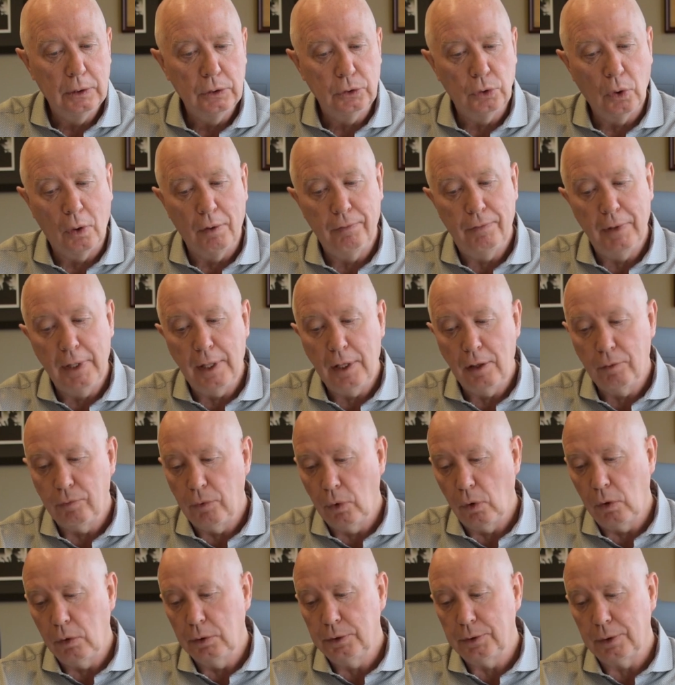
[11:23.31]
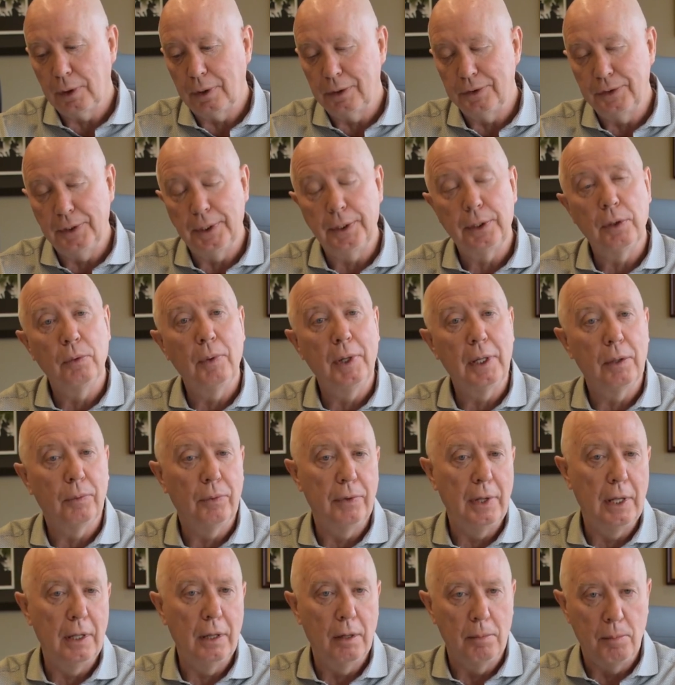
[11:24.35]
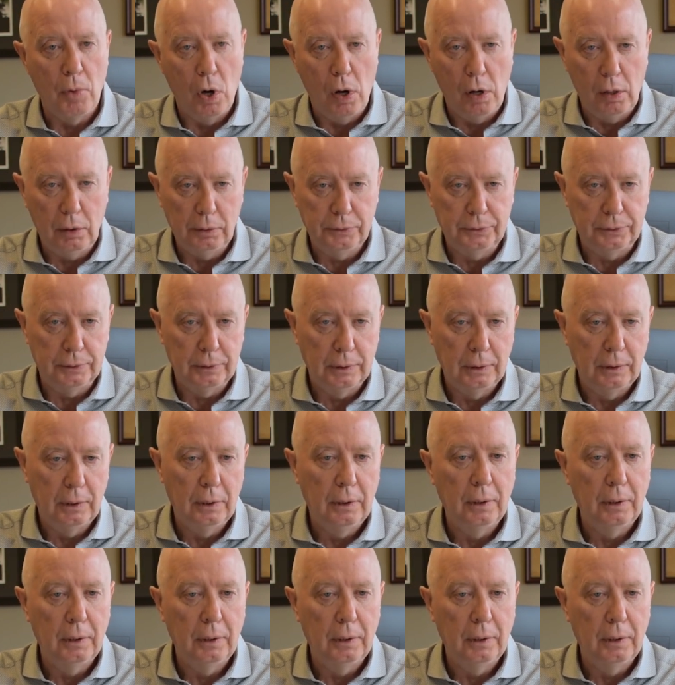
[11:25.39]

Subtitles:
So if any of those are situated within the malls,